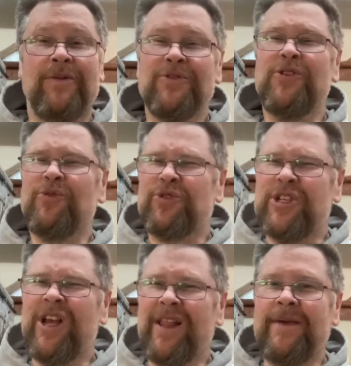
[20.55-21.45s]
It was a little
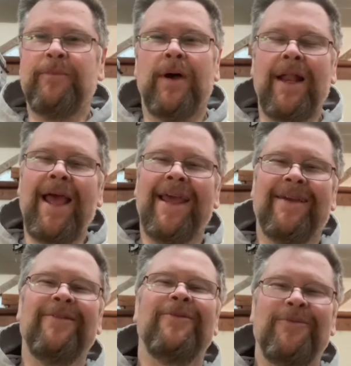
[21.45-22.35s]
chilly, but hey,
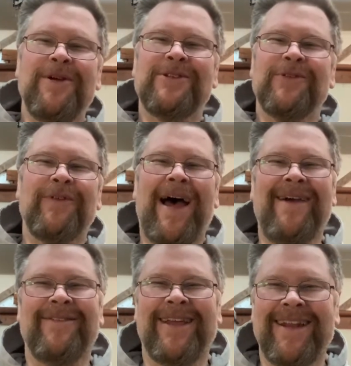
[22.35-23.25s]
we
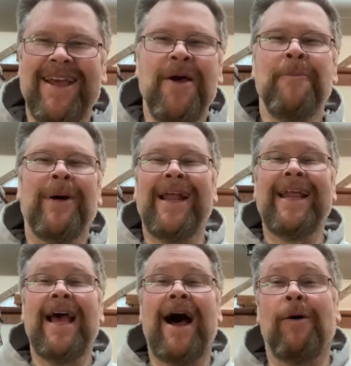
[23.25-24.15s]
survived it. But
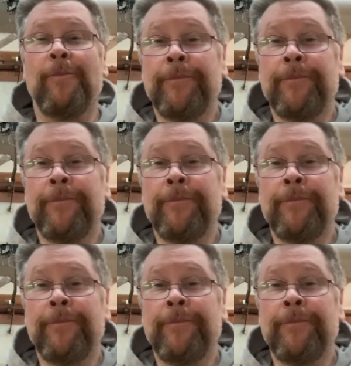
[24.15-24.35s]
anyhow,